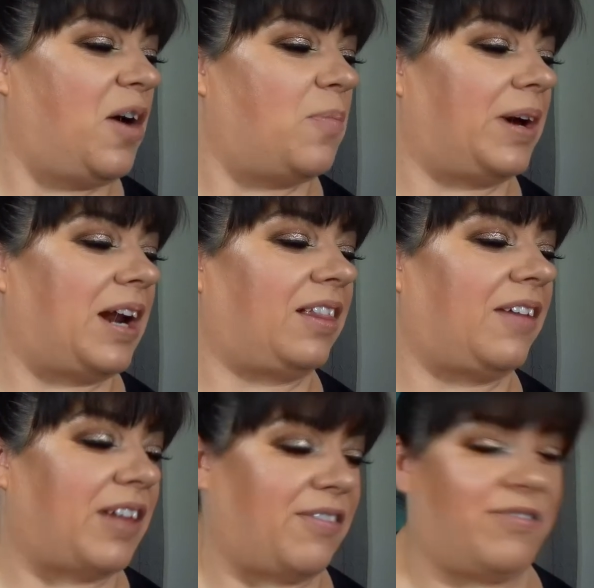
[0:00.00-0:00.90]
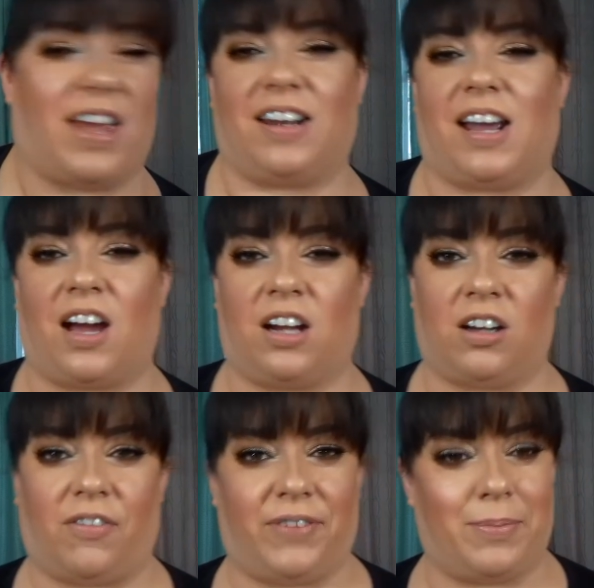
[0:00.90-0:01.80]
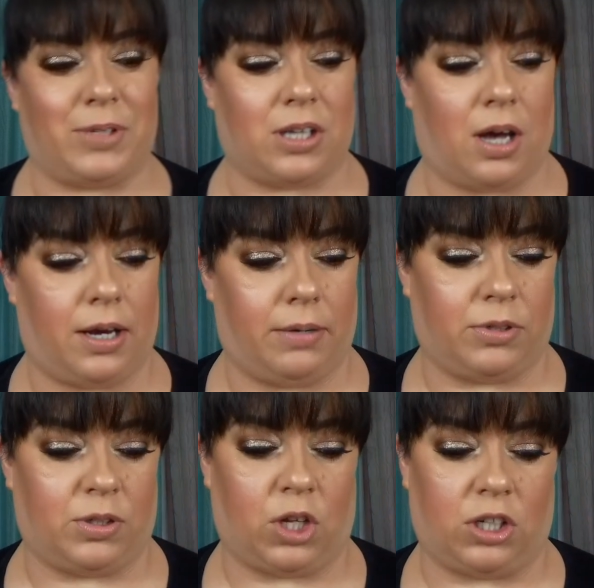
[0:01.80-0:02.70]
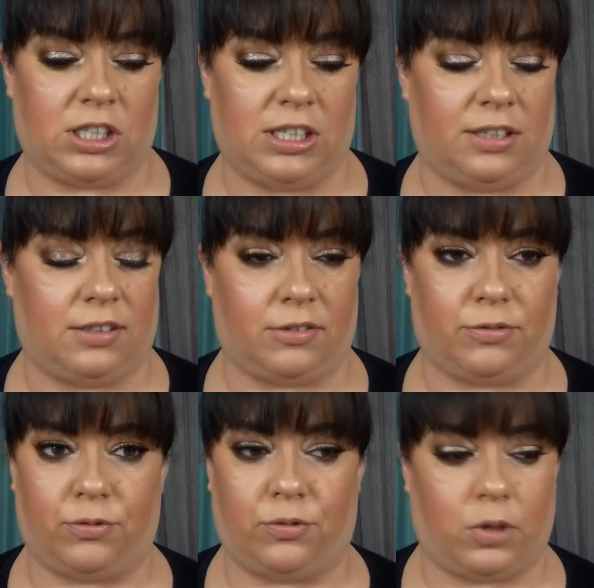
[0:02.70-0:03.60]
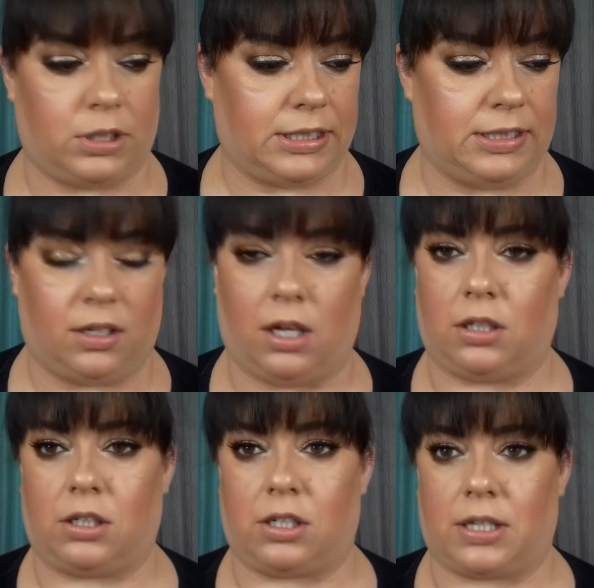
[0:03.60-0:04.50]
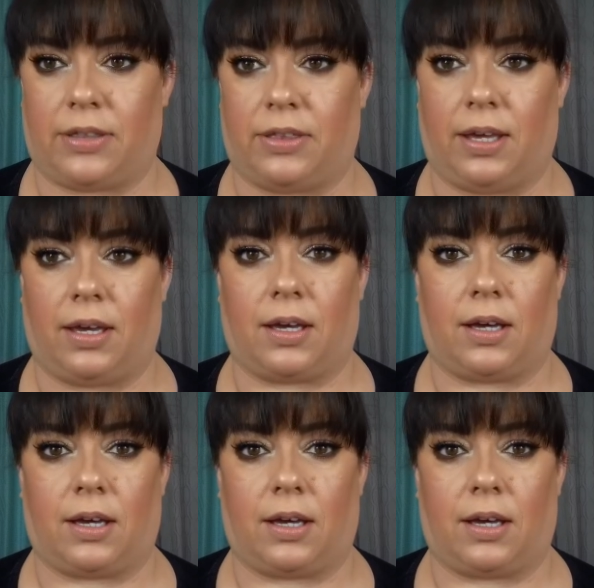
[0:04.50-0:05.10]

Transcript: But I love that fan. I got it off Amazon. It was $13 or $14, I think.